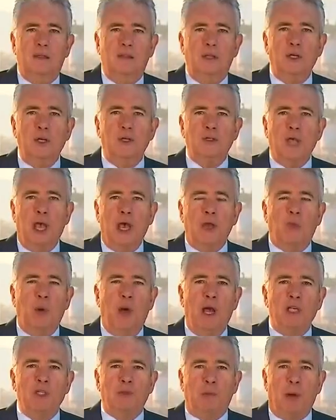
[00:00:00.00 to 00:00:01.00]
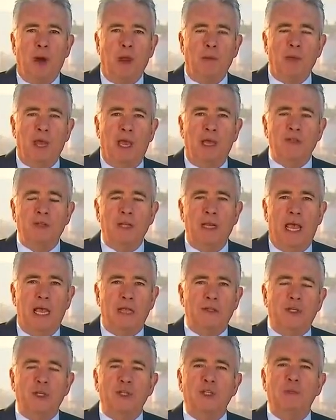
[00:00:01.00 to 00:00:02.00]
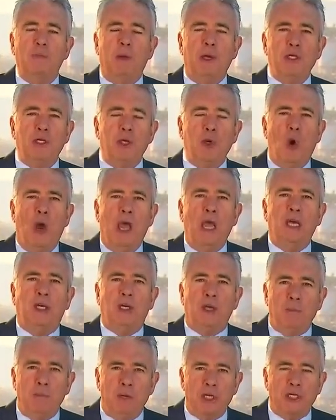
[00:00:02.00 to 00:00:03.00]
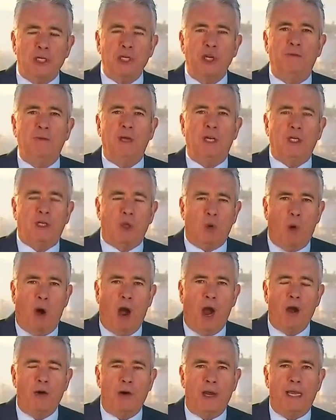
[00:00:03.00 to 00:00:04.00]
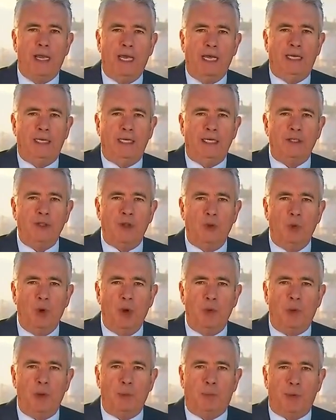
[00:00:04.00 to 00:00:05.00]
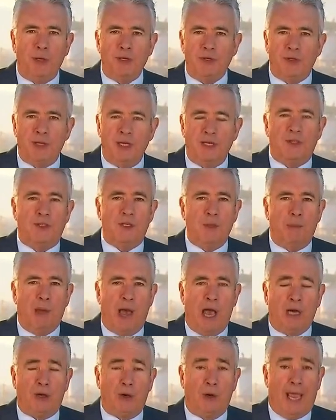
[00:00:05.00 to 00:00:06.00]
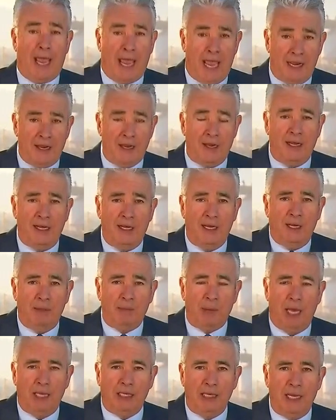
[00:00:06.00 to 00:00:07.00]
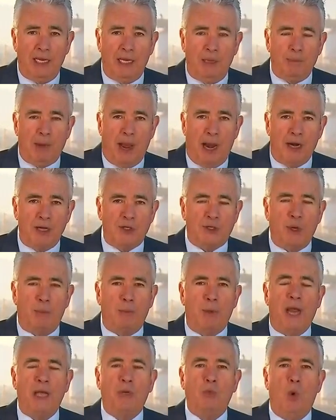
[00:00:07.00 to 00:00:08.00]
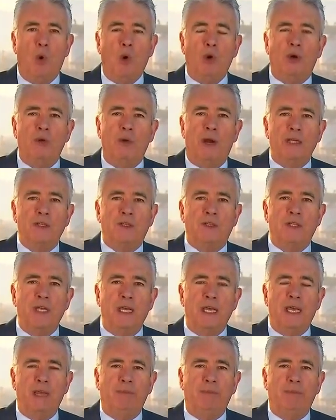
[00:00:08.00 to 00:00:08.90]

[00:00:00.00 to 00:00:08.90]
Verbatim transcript: The New South Wales Premier has announced a special commission of inquiry into the Ruby Princess debacle, headed by leading barrister Brett Walker SC.